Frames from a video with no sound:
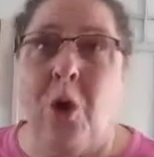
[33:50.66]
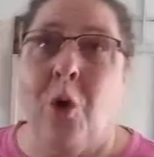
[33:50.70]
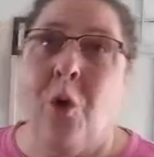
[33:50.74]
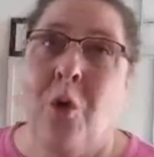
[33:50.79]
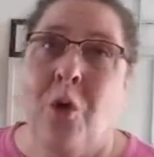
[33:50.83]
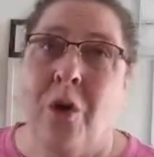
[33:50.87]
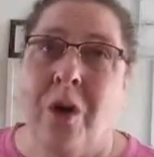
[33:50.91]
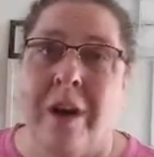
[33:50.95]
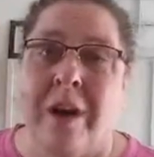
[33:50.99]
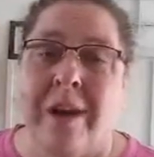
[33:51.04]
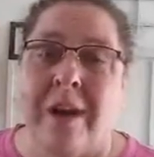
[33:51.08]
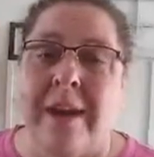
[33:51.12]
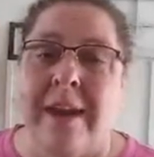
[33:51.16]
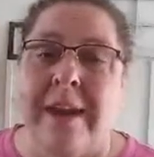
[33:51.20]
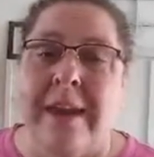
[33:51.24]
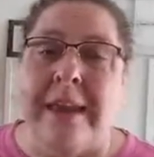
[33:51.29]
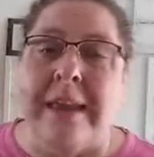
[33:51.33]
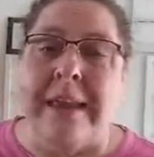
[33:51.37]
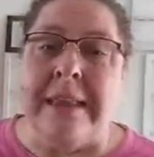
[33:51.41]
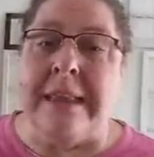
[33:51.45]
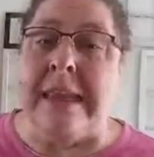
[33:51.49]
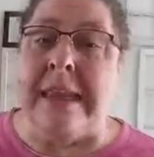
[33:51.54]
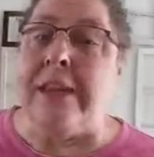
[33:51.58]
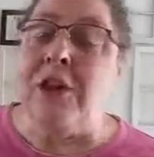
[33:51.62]
Or
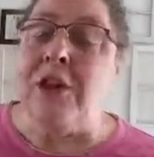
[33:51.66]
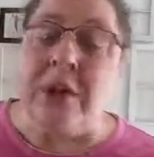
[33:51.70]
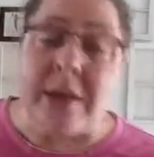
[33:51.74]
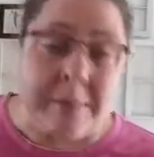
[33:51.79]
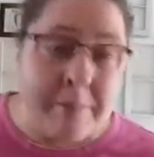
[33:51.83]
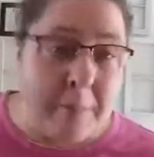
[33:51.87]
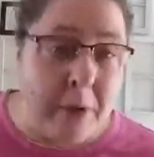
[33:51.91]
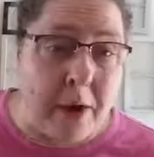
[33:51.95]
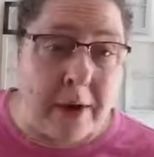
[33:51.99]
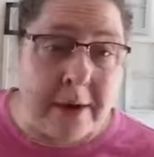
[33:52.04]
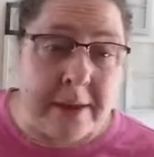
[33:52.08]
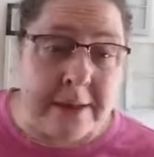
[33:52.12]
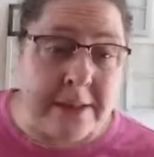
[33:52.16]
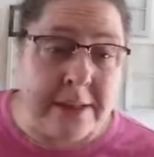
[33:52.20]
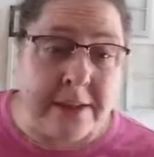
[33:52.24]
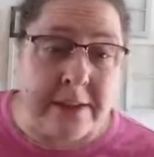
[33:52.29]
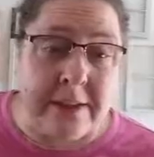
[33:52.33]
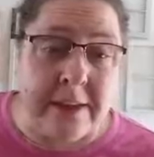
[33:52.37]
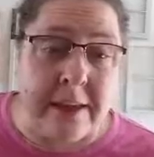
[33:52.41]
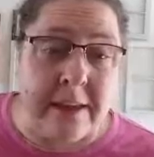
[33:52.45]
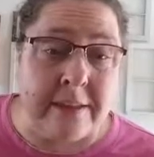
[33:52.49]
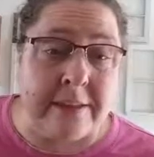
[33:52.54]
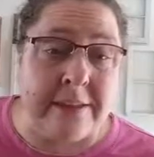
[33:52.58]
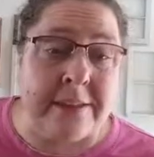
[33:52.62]
then you can mark it to
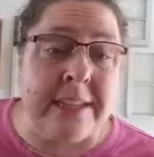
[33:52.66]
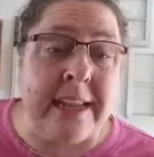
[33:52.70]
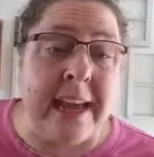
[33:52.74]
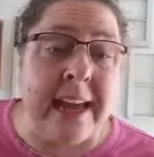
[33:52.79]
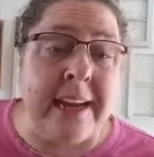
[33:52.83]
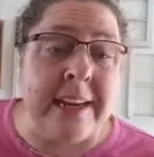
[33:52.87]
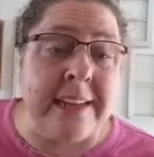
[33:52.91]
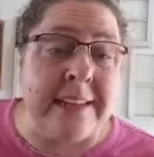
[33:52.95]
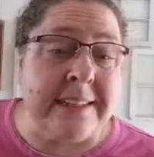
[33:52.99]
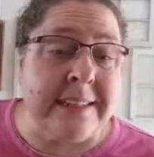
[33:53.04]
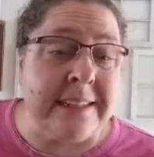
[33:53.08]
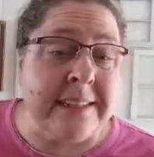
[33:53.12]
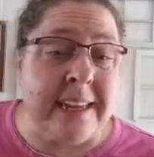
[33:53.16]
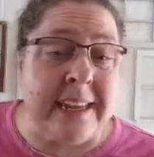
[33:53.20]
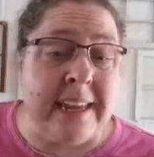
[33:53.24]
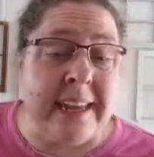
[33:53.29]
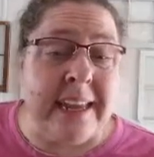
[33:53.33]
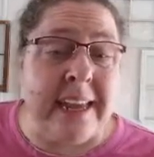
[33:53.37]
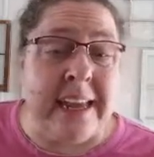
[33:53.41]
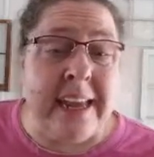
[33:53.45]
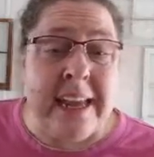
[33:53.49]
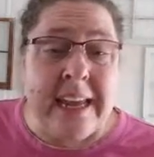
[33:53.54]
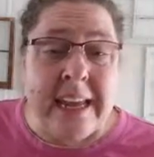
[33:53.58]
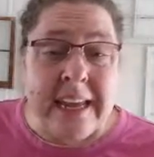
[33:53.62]
the other side and
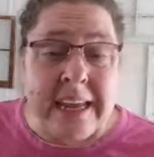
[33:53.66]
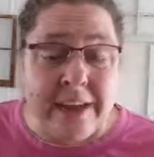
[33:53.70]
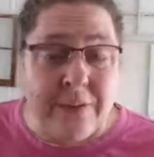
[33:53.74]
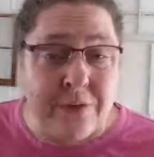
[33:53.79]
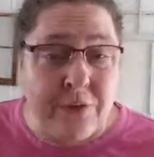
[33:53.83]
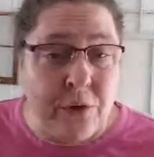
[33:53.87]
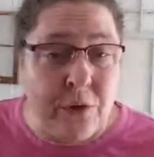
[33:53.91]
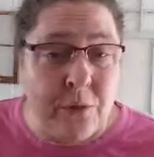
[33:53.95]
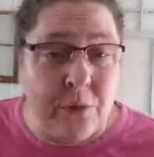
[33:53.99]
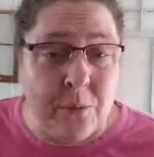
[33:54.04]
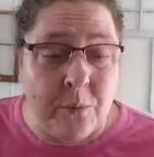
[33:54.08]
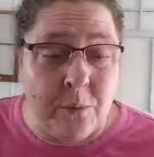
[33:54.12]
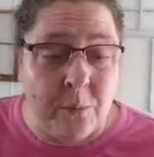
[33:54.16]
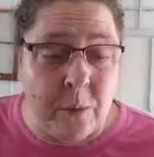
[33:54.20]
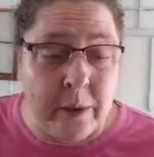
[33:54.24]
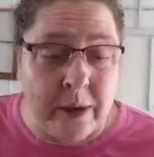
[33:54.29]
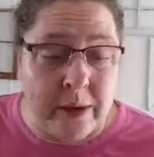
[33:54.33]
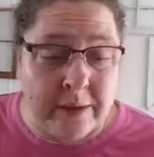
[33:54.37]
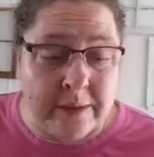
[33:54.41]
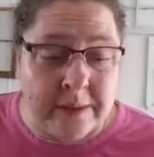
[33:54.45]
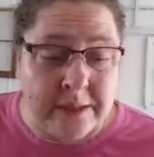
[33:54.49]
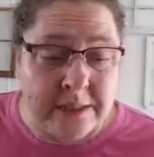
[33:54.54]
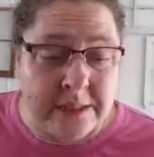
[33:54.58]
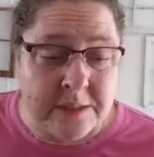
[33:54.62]
say, if you
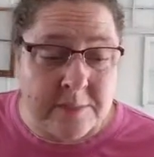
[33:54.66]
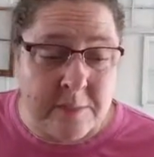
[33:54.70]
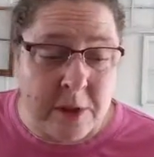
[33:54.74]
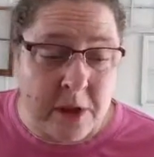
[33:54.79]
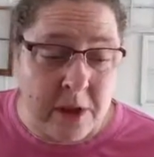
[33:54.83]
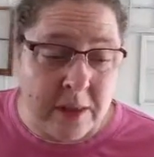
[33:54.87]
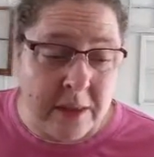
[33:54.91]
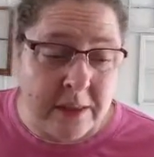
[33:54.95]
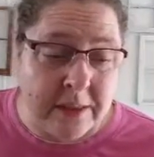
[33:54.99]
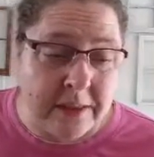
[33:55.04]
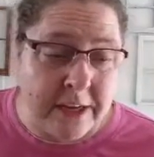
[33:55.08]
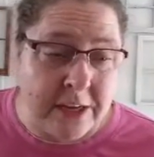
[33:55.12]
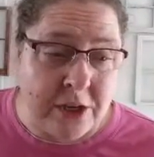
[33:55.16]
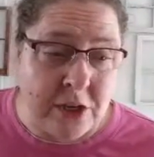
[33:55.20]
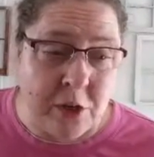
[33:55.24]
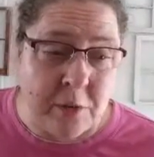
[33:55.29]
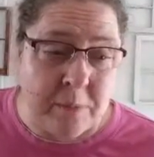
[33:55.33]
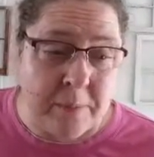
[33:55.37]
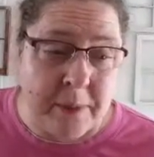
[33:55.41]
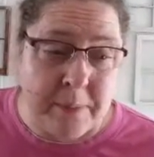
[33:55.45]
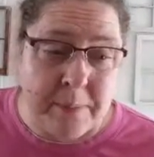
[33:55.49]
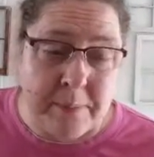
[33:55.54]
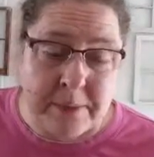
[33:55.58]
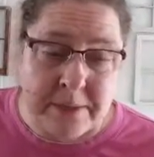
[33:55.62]
wear this mala, then you'll
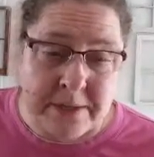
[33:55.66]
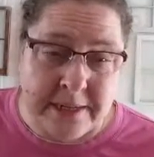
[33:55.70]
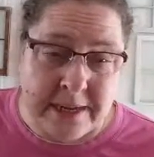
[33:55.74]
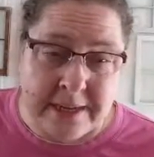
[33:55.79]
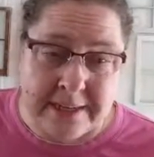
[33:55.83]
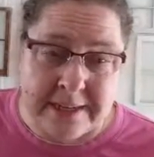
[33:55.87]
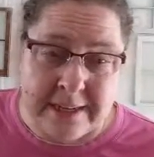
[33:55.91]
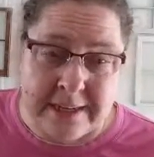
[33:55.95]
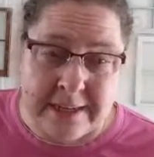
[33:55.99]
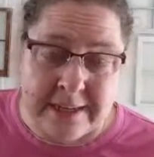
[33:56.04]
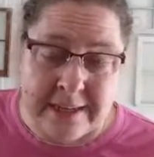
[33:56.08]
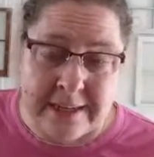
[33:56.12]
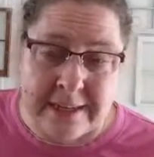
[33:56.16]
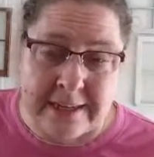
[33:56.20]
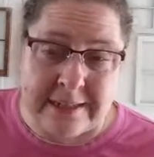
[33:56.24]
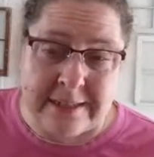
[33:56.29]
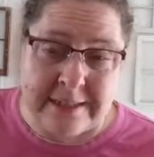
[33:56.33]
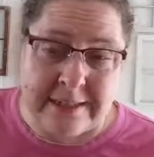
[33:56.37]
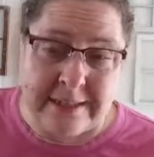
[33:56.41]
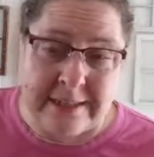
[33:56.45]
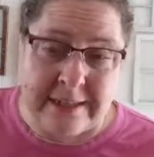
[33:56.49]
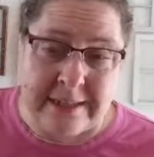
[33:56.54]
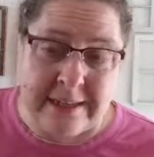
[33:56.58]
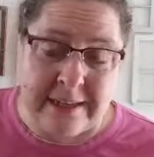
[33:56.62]
be protected
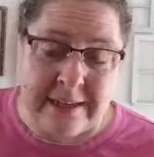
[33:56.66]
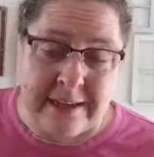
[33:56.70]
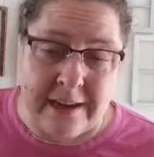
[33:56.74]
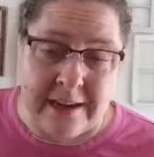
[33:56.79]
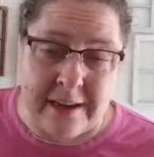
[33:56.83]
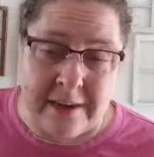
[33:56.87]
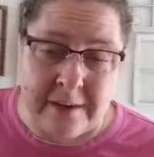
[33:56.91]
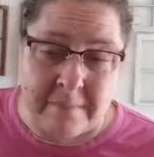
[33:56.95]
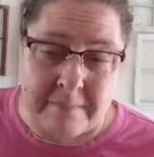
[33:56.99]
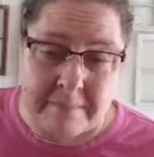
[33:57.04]
against the